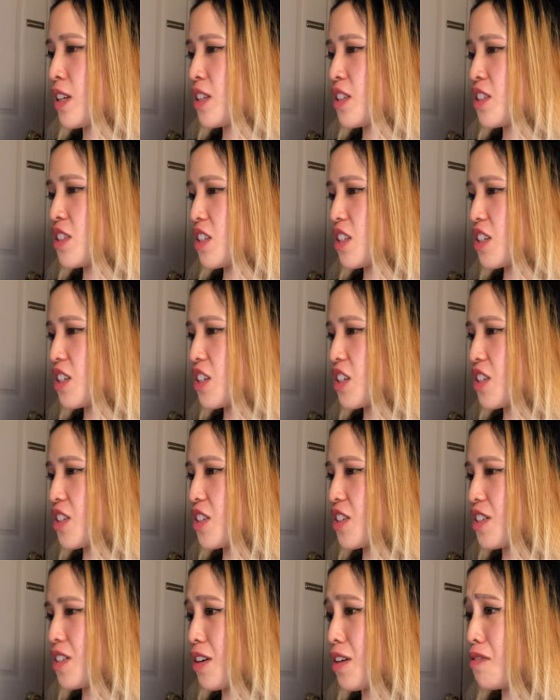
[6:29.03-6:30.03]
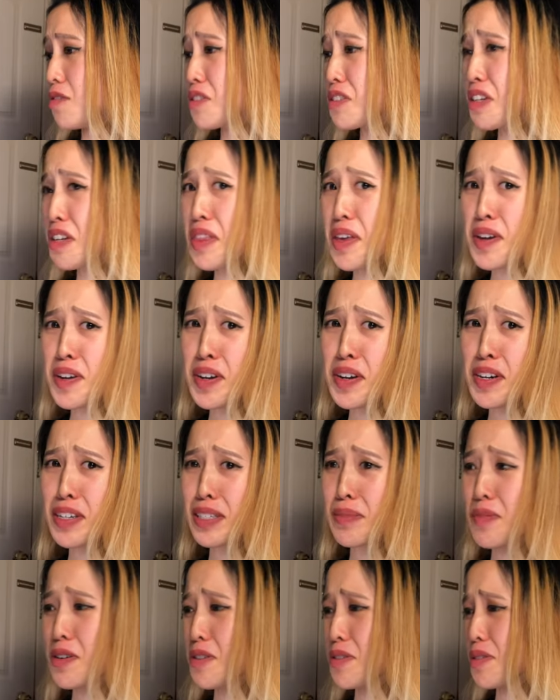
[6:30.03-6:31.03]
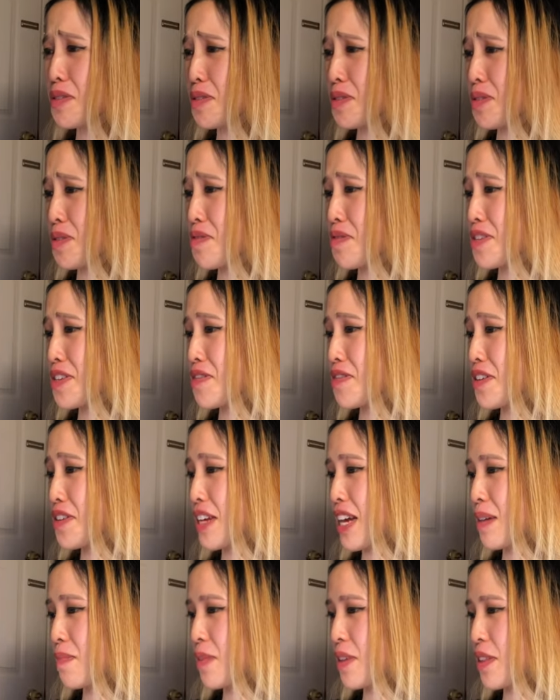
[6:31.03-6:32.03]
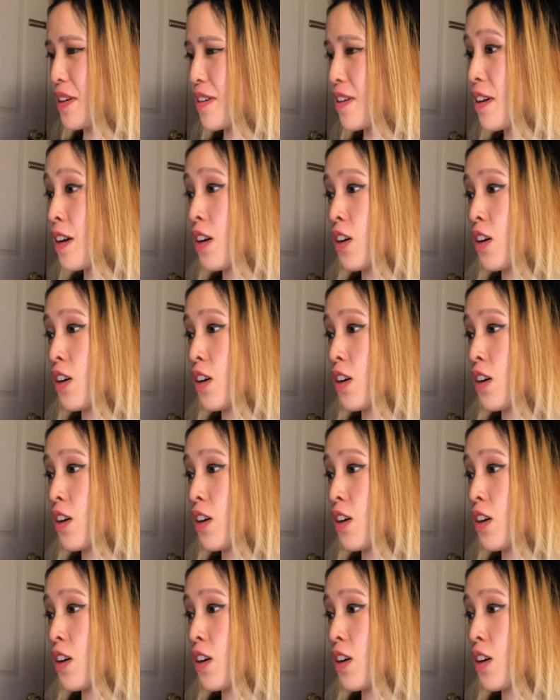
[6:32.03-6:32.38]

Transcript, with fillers: Senkern. Oh, look at that. Cosmo! looks so cute and happy there.